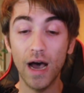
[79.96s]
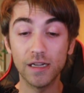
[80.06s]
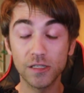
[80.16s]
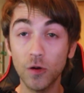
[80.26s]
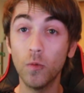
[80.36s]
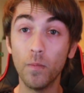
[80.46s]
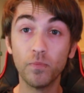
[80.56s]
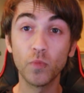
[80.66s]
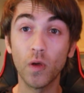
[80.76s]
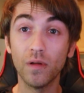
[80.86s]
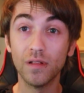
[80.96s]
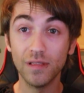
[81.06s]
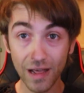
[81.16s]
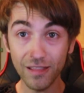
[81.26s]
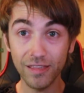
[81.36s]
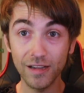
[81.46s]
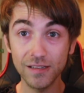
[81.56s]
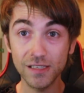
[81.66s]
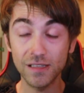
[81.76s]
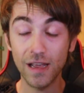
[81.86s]
So a lot of
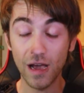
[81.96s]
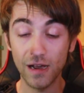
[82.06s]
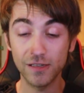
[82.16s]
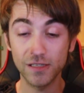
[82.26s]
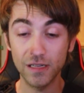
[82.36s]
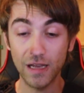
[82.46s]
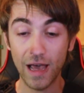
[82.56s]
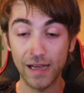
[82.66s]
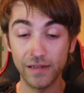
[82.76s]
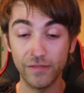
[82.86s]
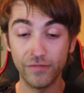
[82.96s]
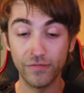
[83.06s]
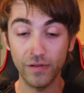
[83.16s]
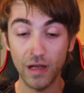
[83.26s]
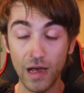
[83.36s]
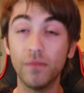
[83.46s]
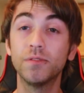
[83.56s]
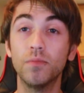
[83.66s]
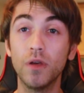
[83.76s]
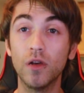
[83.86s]
things that honestly have
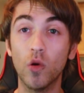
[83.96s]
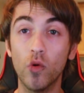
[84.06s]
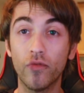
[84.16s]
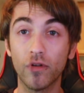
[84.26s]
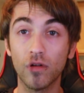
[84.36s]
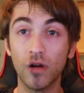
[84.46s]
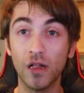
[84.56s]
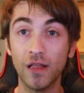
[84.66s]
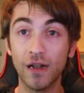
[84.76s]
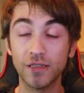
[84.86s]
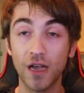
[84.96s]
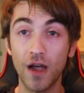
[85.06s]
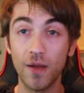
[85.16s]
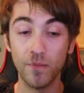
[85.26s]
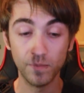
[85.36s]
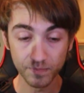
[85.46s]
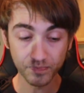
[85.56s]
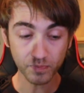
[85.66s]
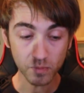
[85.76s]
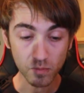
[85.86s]
helped me over a lot of time.
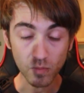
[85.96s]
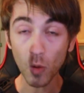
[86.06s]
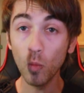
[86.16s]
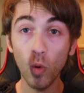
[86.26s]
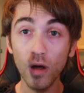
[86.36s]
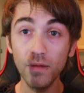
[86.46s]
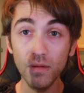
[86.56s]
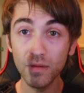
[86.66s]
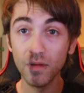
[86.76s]
One,